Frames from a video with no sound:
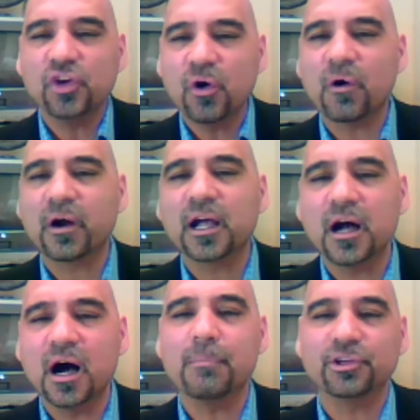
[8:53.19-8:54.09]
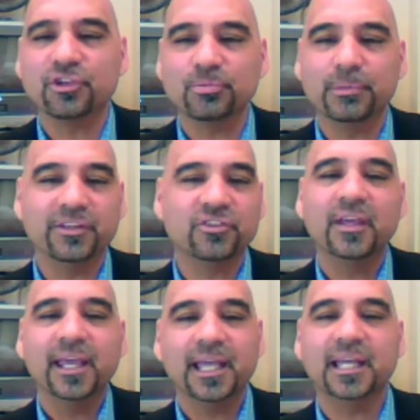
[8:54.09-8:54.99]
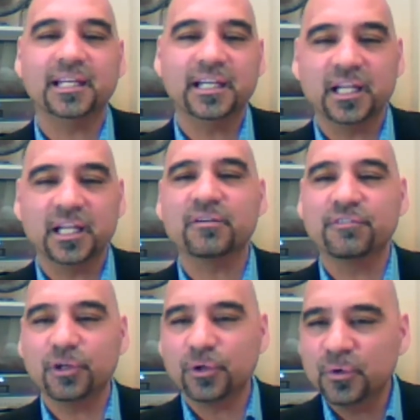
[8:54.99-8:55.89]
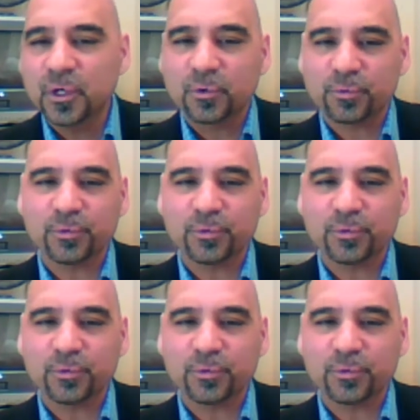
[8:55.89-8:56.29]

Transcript: You know, tying in your accomplishments